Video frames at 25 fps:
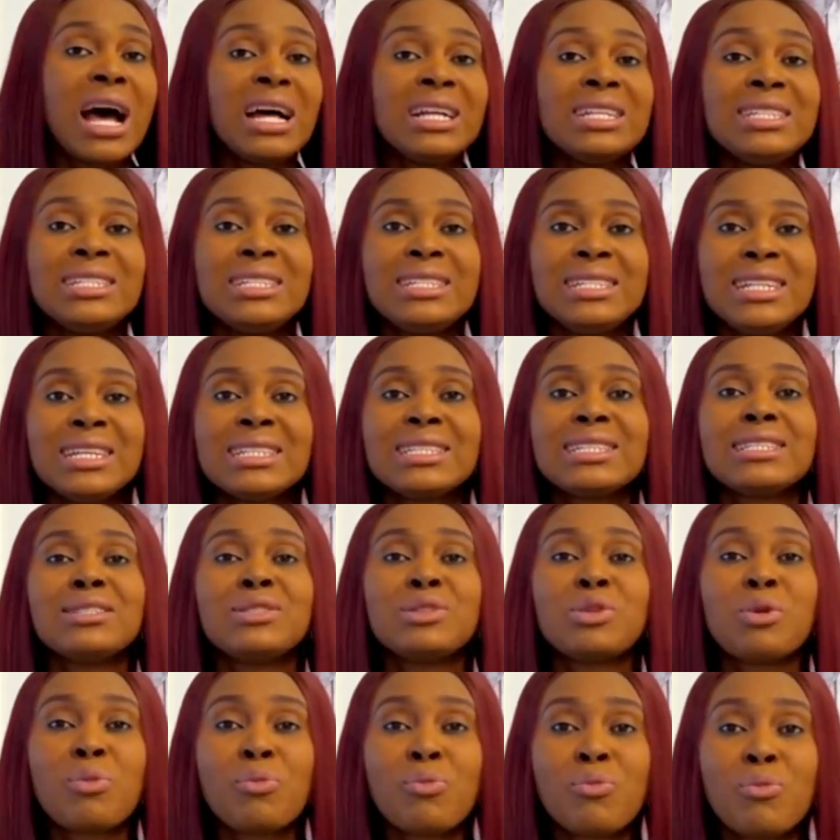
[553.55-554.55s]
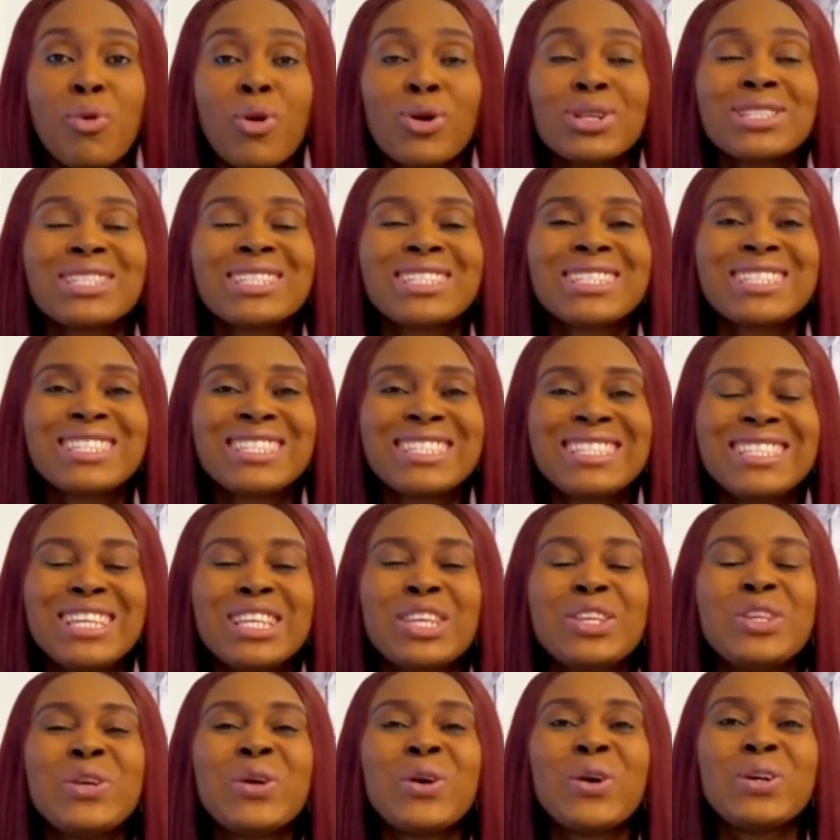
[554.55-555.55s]
And this is the most
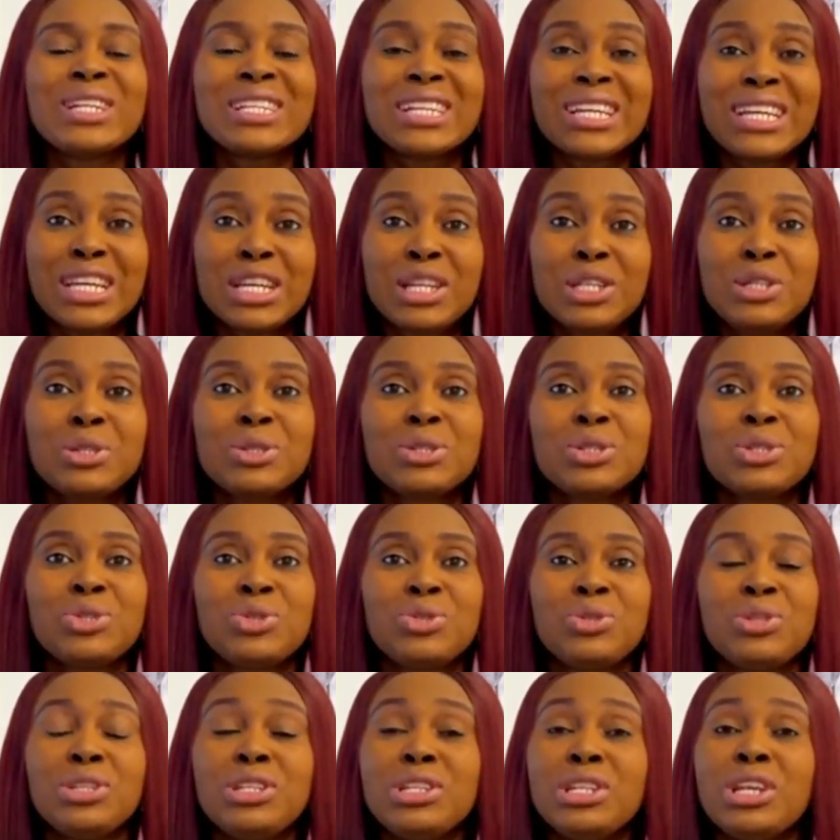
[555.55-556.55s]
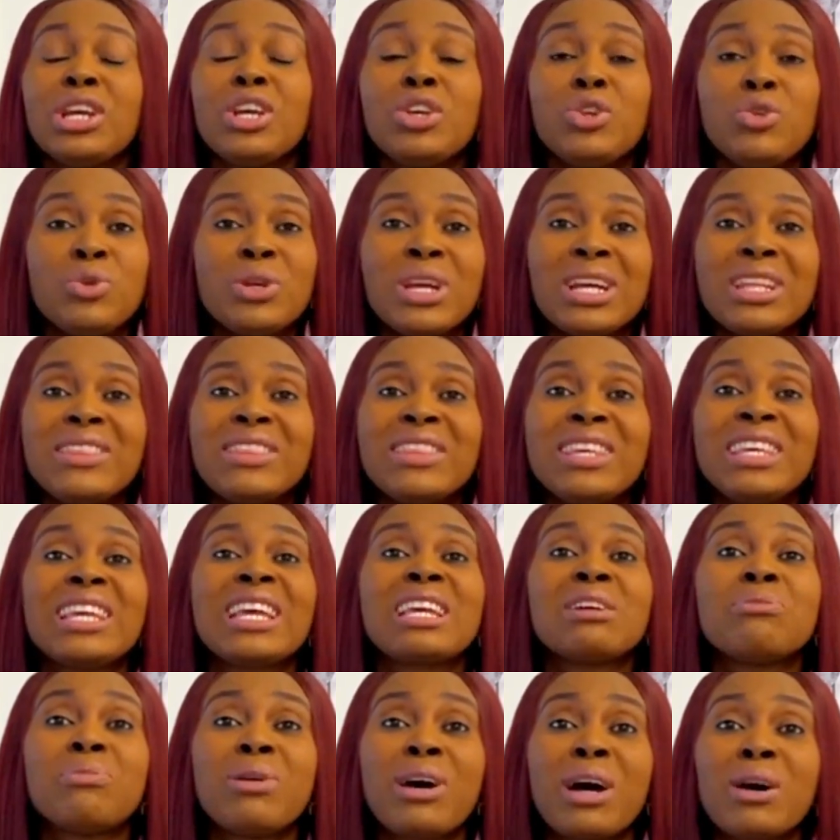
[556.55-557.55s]
secured industry you can think
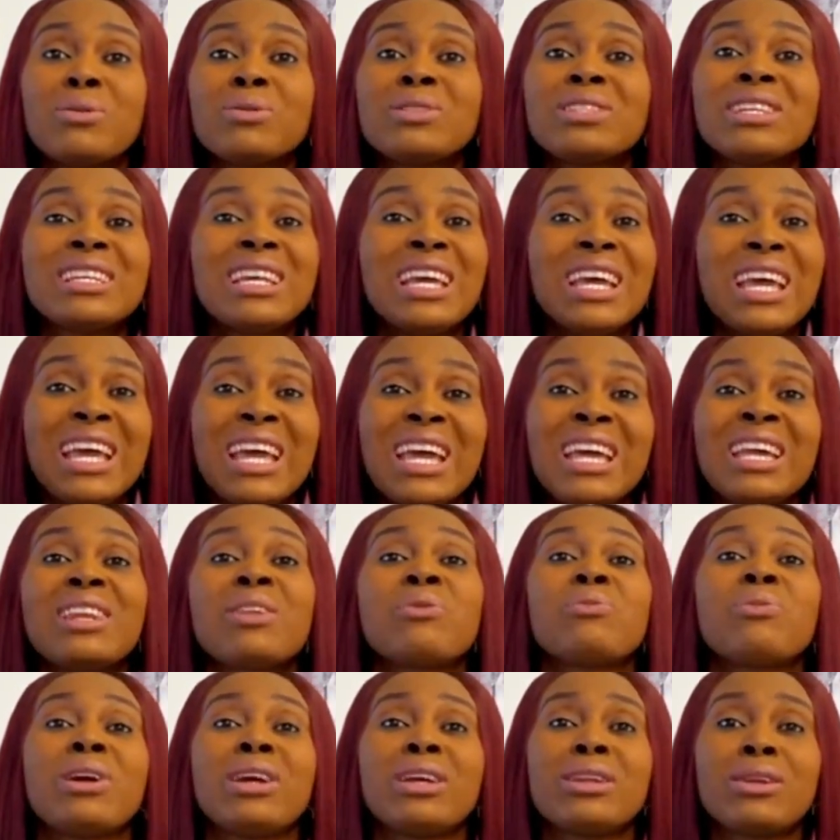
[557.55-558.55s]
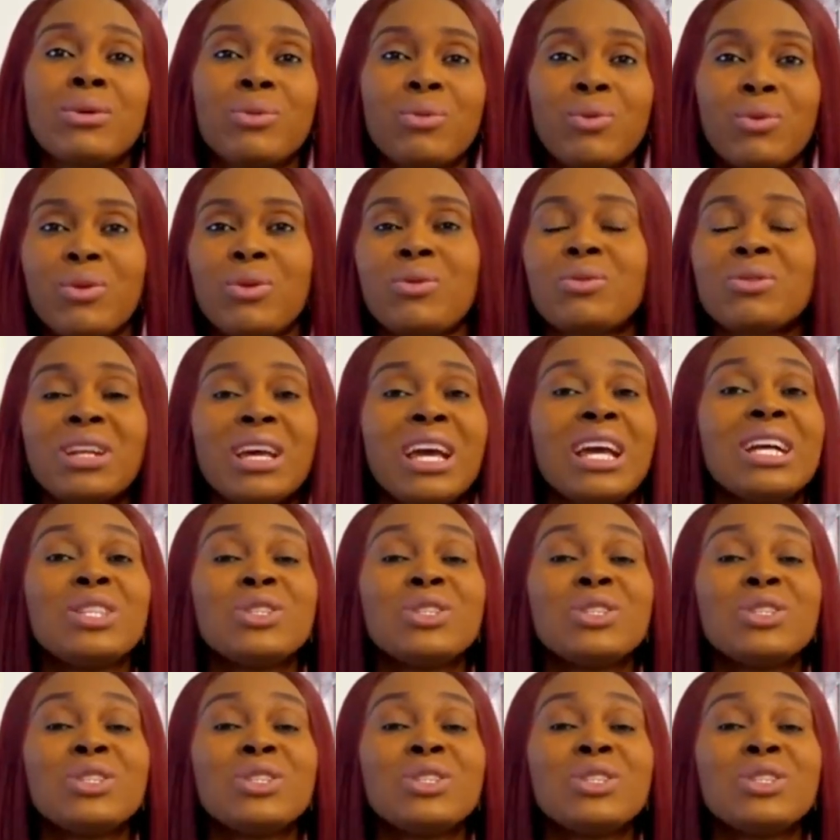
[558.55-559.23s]
about anywhere in the world.